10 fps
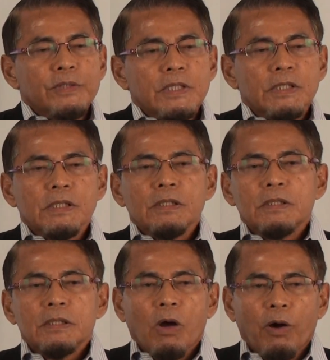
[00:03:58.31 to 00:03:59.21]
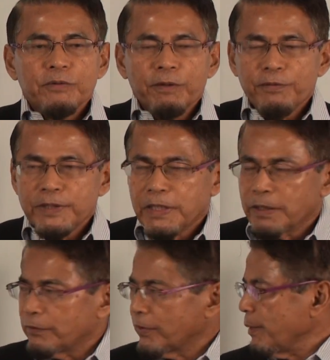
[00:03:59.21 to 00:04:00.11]
existence of the
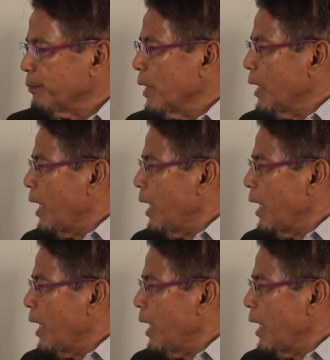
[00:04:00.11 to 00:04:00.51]
physical realm.